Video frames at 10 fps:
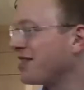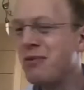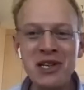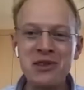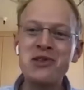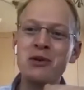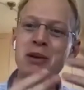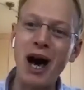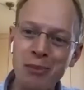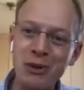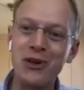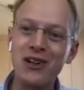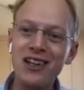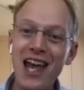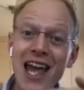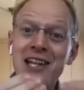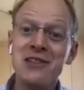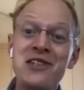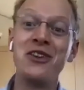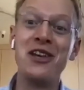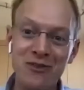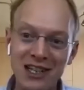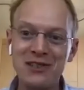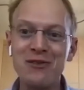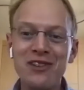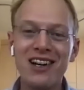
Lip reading: seems like this could be popular and still ineffective,